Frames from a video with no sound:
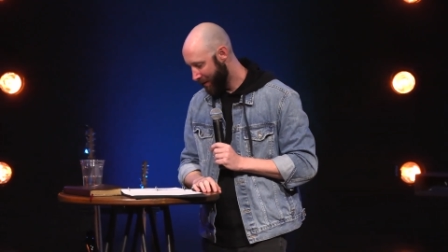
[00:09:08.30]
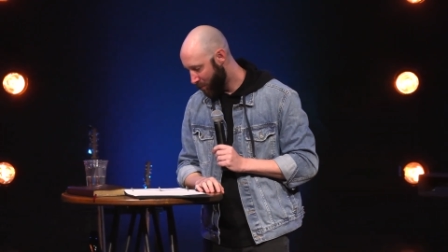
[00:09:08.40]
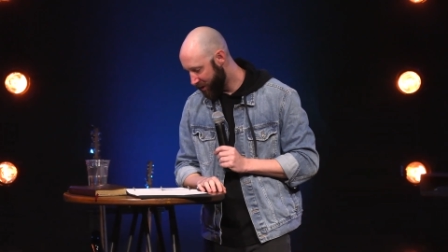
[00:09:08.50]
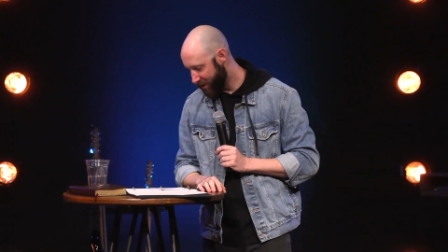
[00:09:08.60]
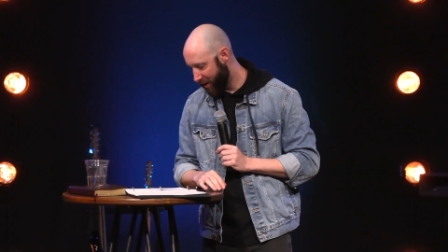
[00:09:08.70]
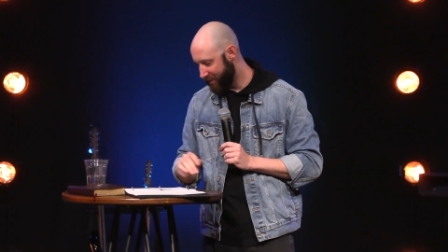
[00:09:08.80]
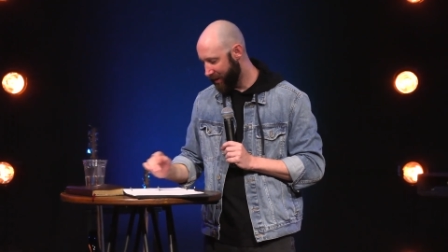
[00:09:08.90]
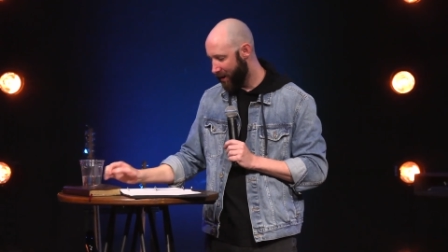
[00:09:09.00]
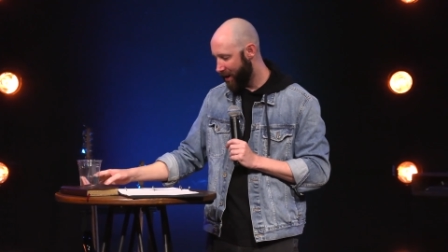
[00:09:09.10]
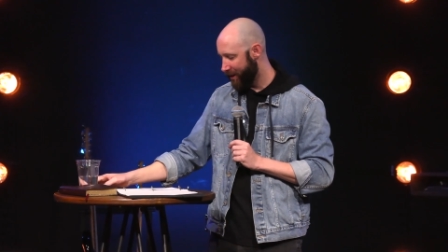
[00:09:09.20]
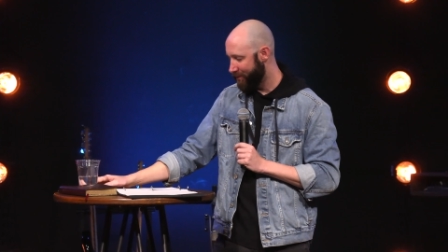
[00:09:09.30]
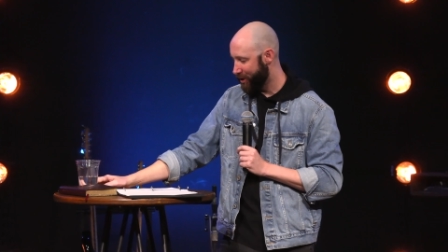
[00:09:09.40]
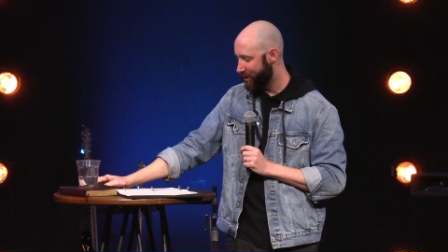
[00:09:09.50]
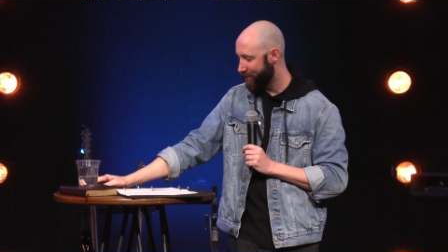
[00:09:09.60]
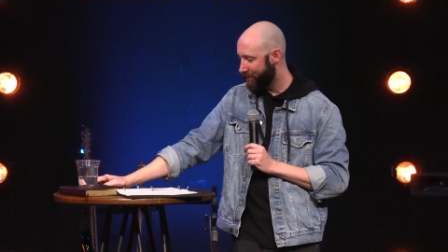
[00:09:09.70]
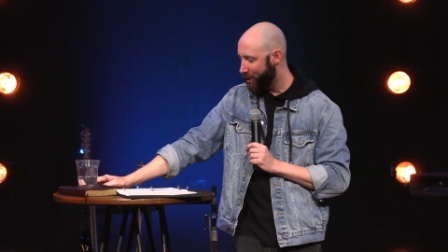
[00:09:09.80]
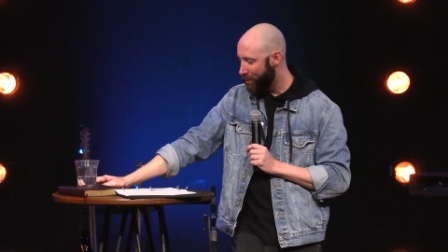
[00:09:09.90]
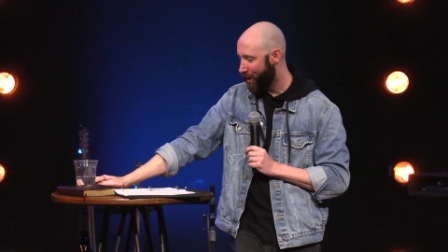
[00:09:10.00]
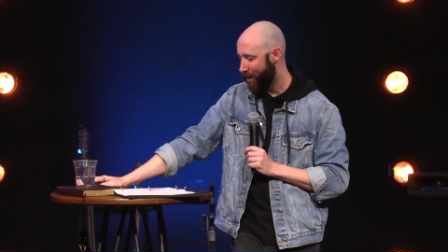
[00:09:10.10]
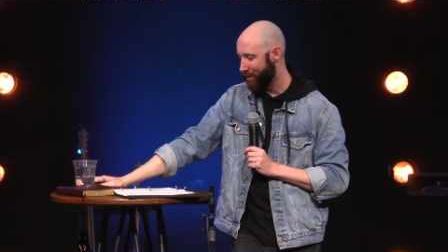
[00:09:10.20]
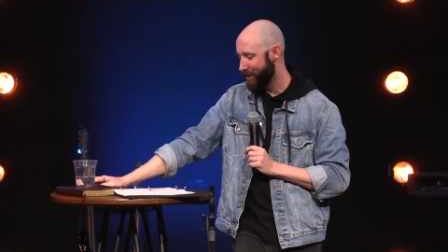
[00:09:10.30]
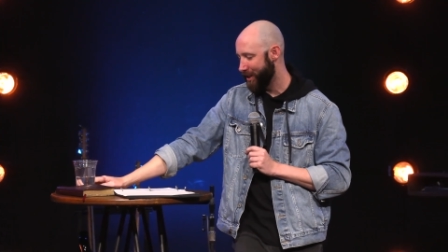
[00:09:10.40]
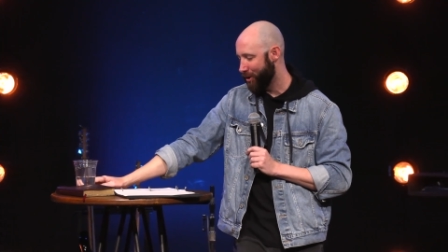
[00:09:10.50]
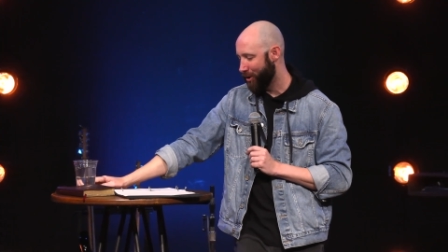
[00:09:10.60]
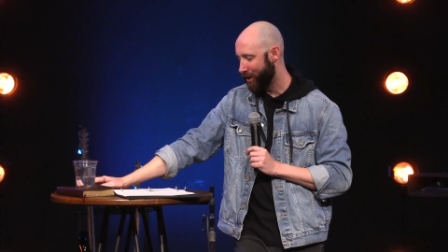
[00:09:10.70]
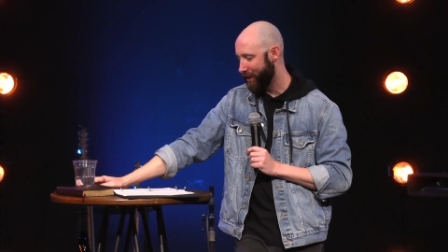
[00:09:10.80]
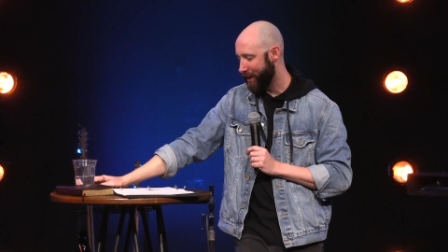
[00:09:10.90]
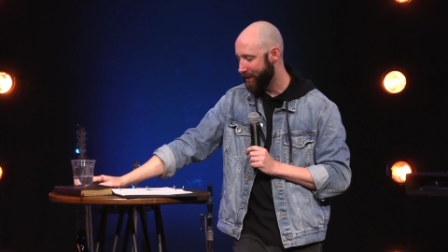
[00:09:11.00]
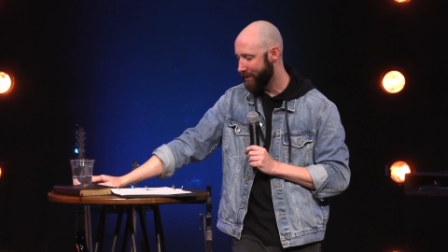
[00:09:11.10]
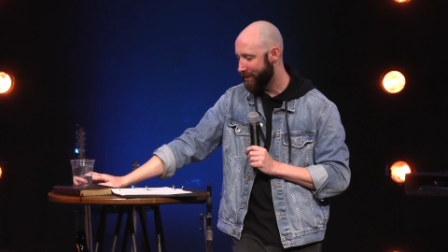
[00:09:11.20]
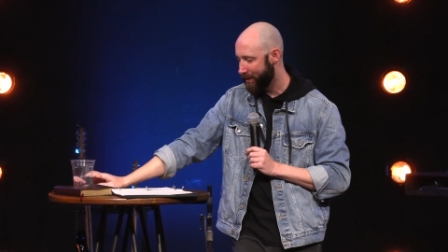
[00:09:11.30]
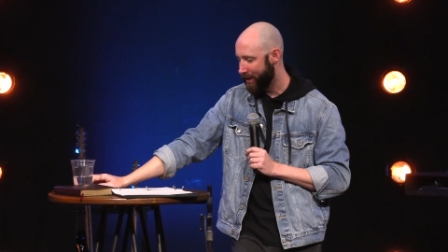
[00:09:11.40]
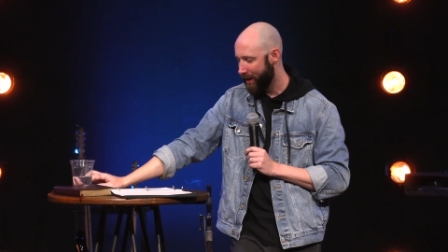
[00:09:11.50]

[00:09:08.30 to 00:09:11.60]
We serve the God of just a few words and you're cleansed.